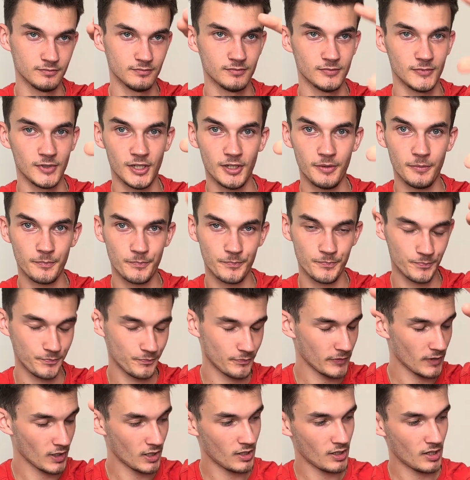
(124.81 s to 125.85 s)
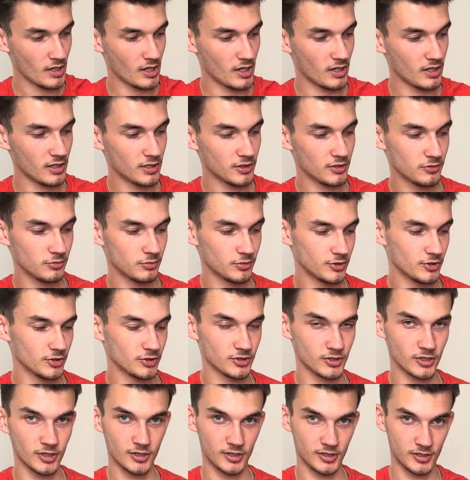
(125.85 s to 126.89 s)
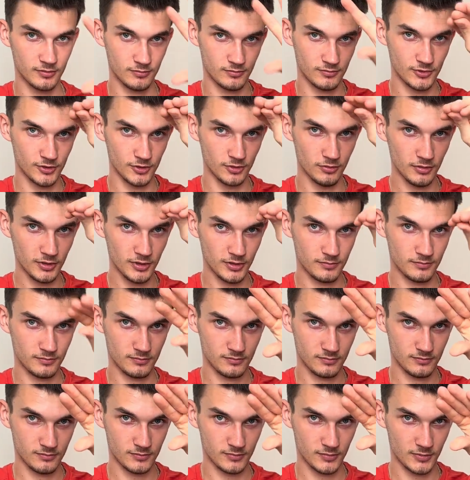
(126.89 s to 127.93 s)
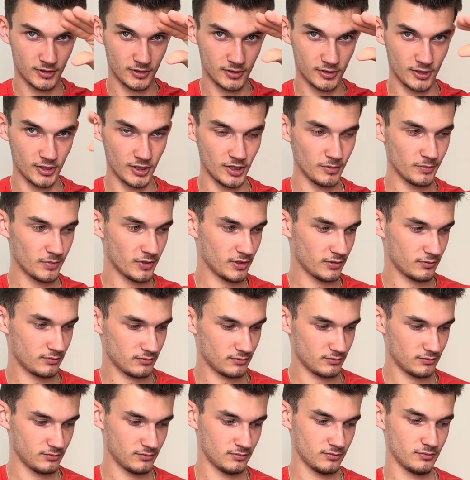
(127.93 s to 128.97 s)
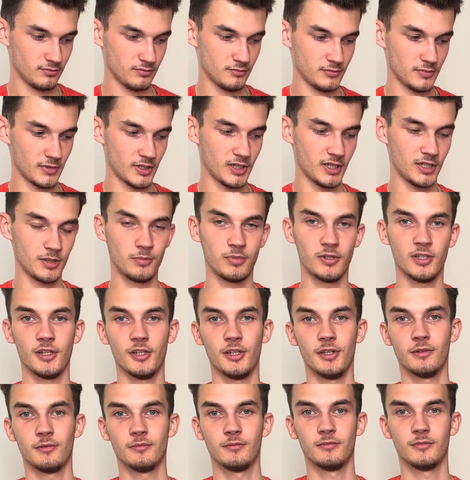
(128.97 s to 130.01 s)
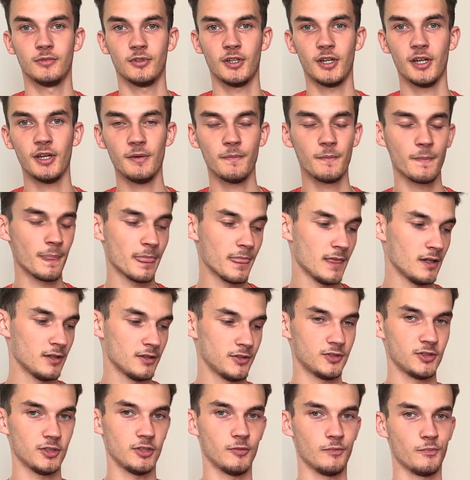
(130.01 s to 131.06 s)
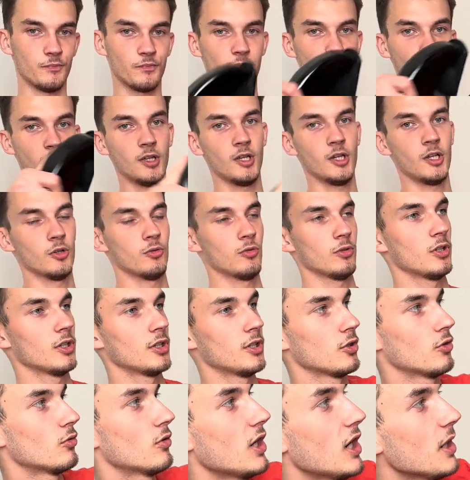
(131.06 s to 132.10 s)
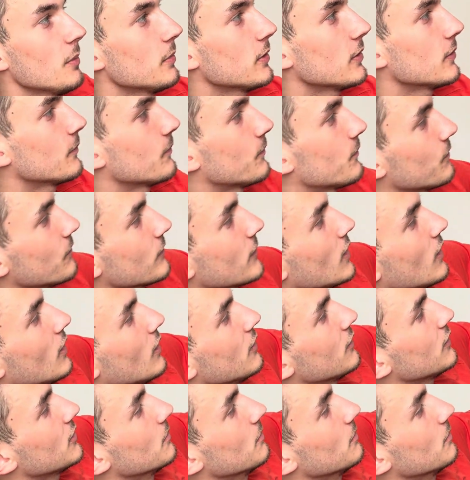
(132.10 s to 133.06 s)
yeah? And we're just gonna do it, keep it, and apply it, okay? So we're gonna grab the